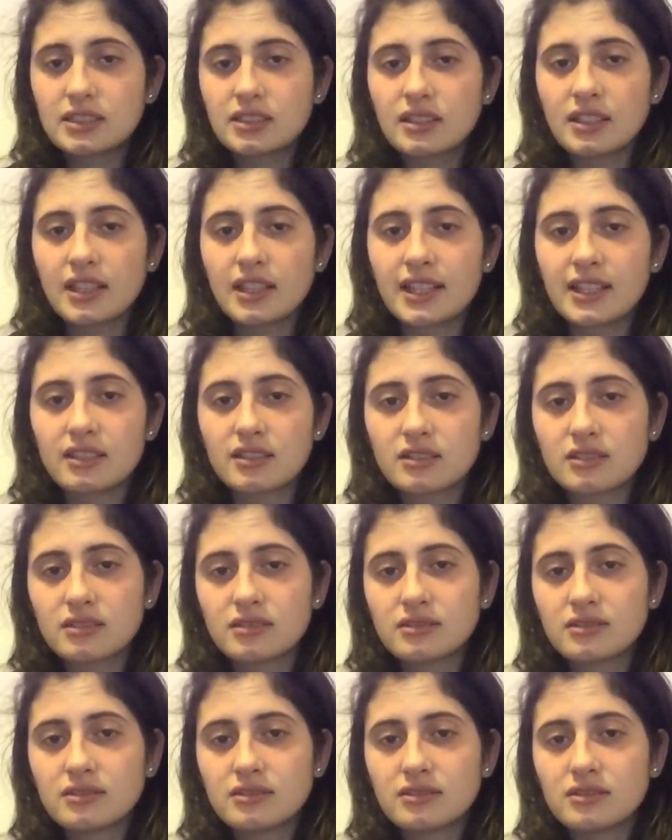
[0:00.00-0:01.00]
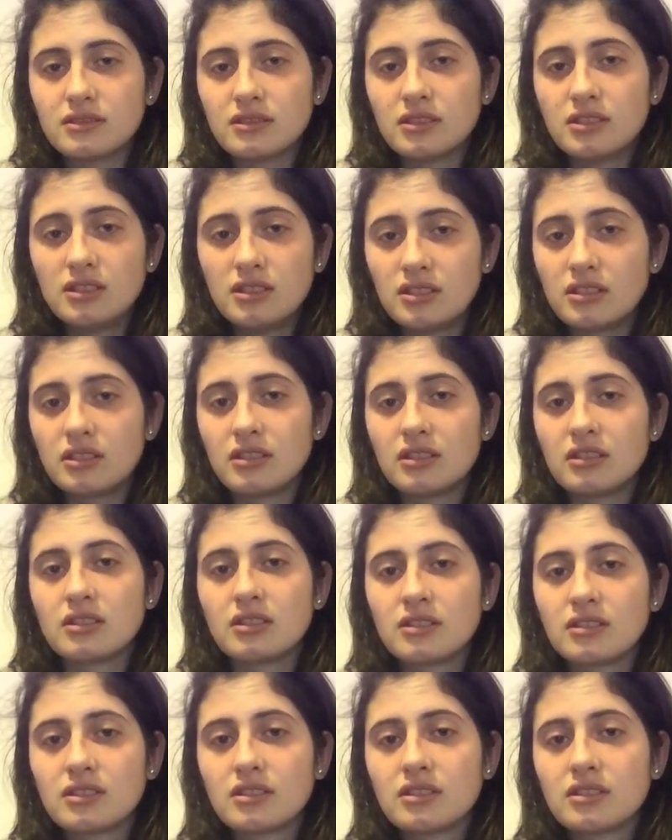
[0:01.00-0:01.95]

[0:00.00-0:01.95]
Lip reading: to like, ugh.